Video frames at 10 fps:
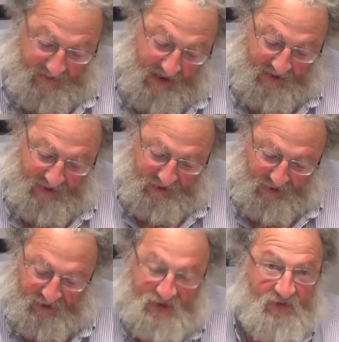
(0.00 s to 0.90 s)
attending
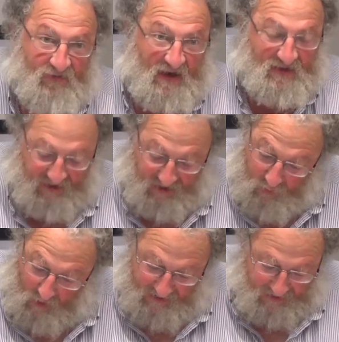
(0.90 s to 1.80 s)
church, fasting
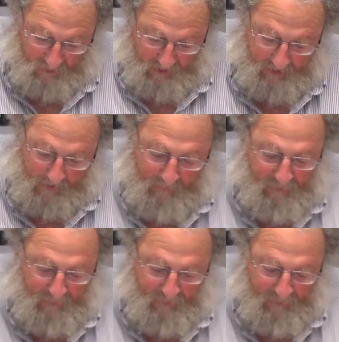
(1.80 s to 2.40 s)
twice a week,